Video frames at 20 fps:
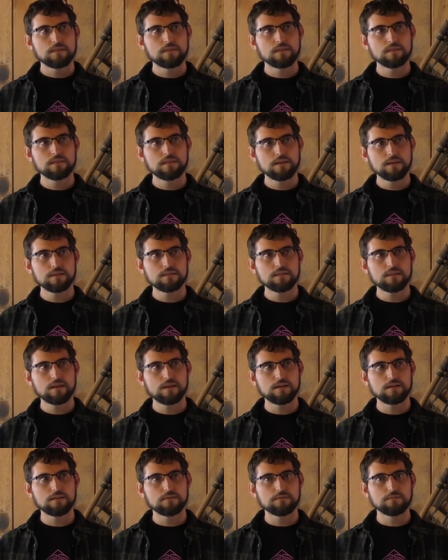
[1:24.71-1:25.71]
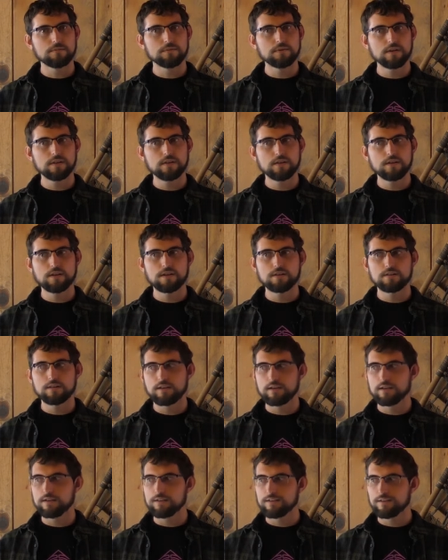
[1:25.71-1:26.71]
thing that really,
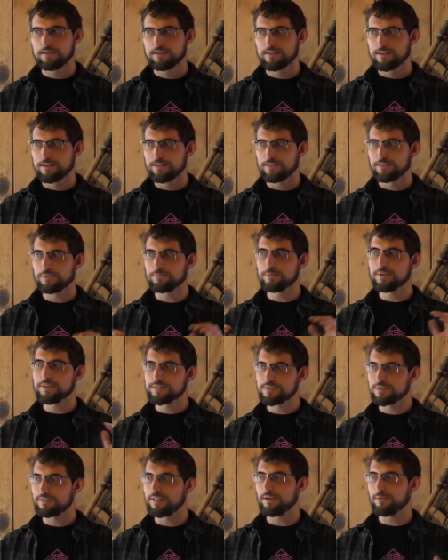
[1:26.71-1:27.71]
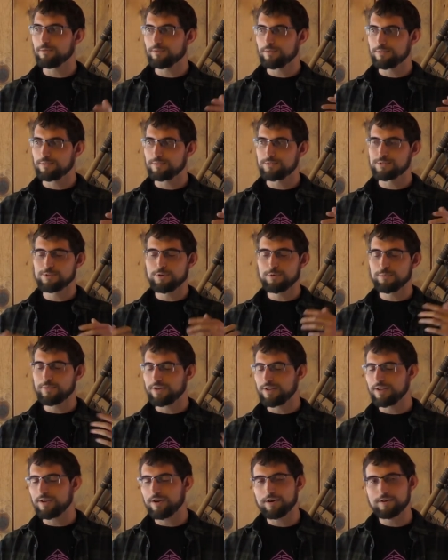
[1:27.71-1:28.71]
the reason that so
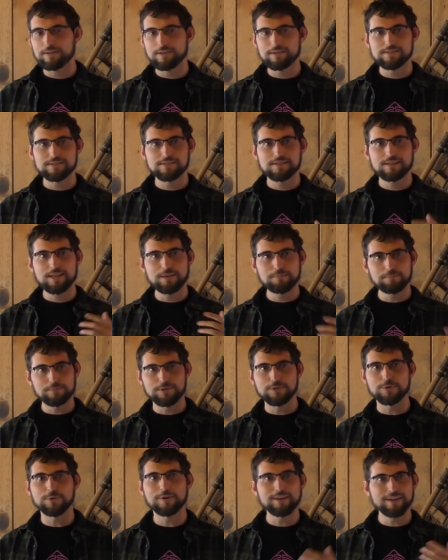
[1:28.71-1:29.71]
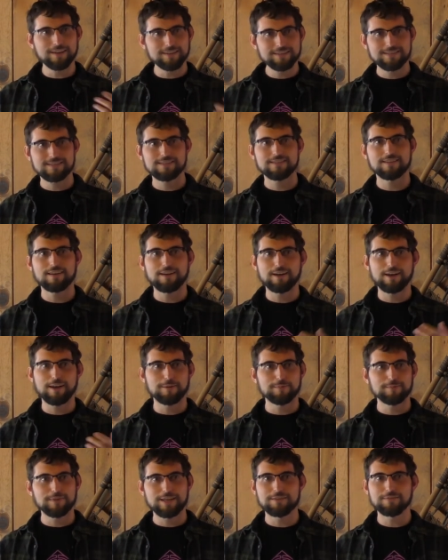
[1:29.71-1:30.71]
many artists keep doing it,
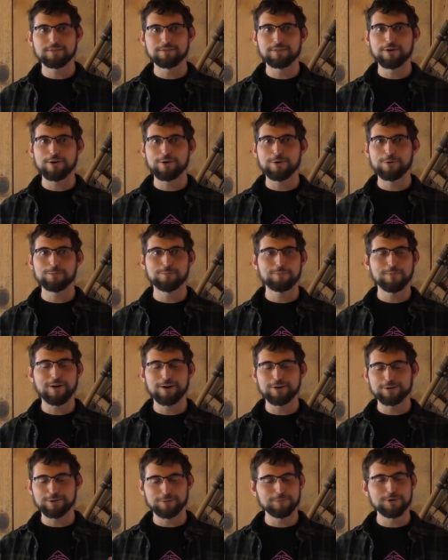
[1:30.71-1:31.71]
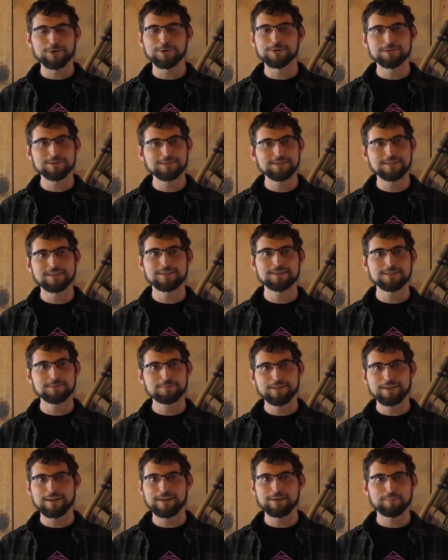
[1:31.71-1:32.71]
even though our computers can
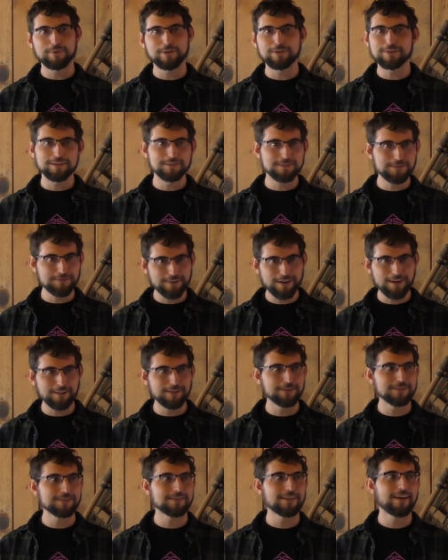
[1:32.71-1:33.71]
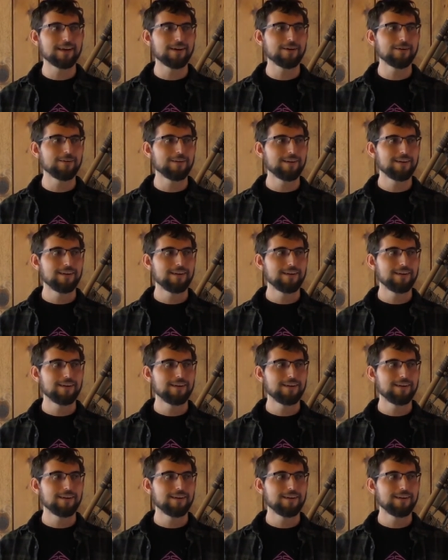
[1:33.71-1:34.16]
display billions of colors now,